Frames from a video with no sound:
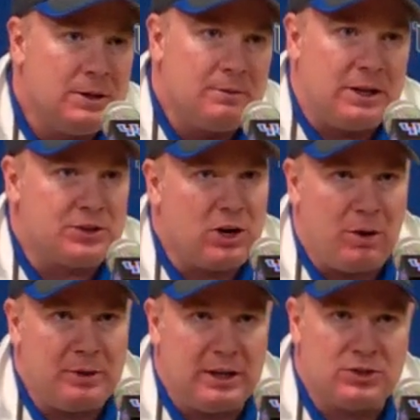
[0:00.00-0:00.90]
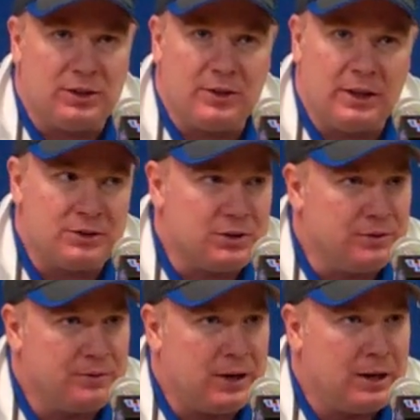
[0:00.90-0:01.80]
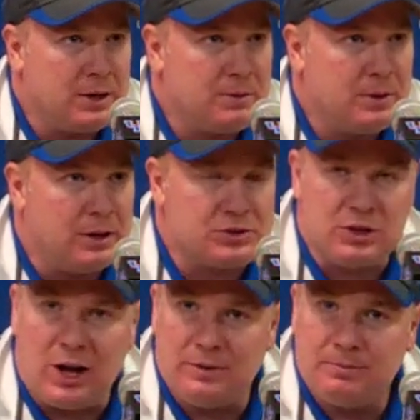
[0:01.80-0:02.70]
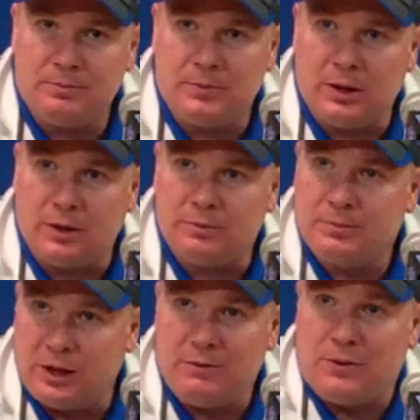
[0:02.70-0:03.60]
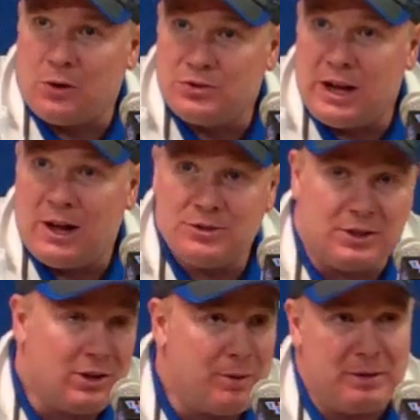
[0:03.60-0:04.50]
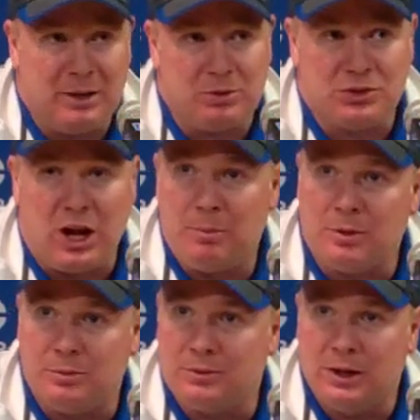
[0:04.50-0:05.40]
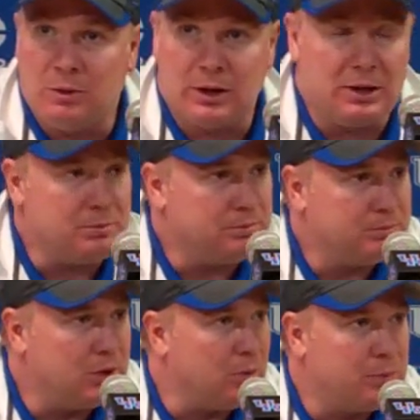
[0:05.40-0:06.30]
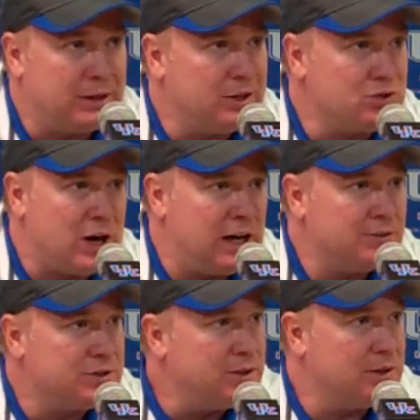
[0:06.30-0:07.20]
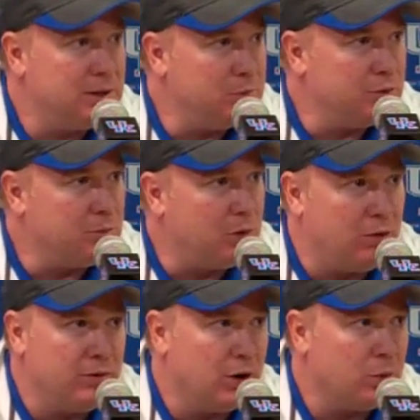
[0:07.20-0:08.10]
that's a combination of things of us not getting first downs and not being able to stop them. And they were getting, you know, plenty of drives. They moved the ball very